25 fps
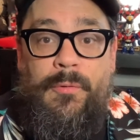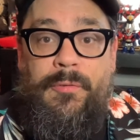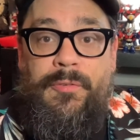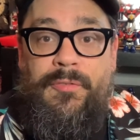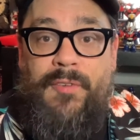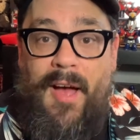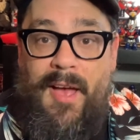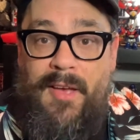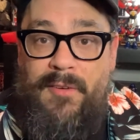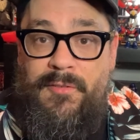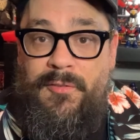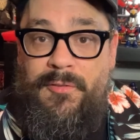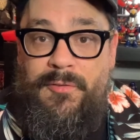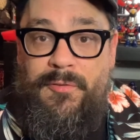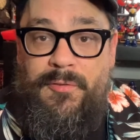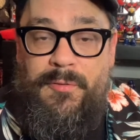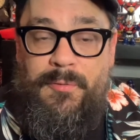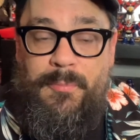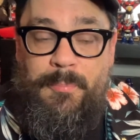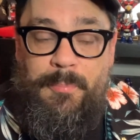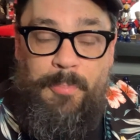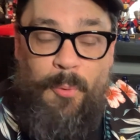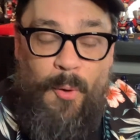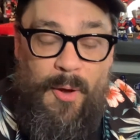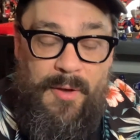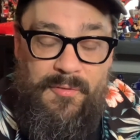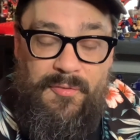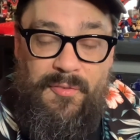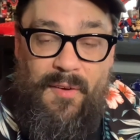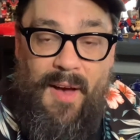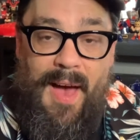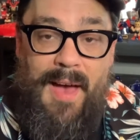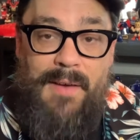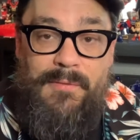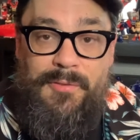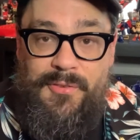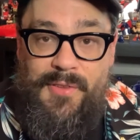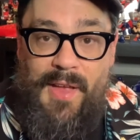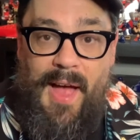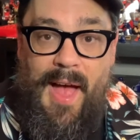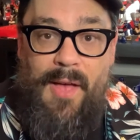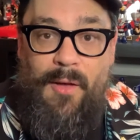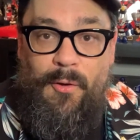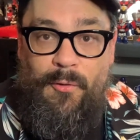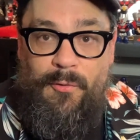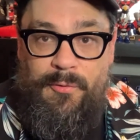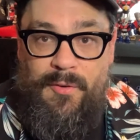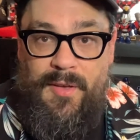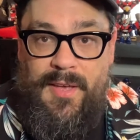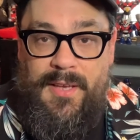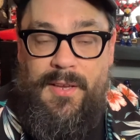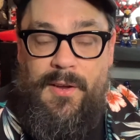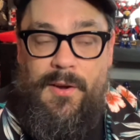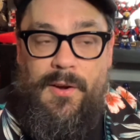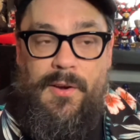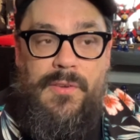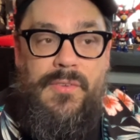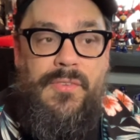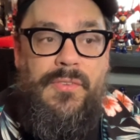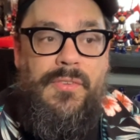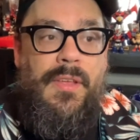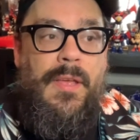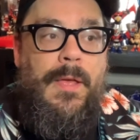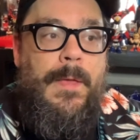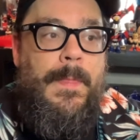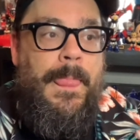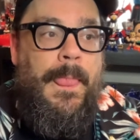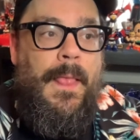5.5 style figures,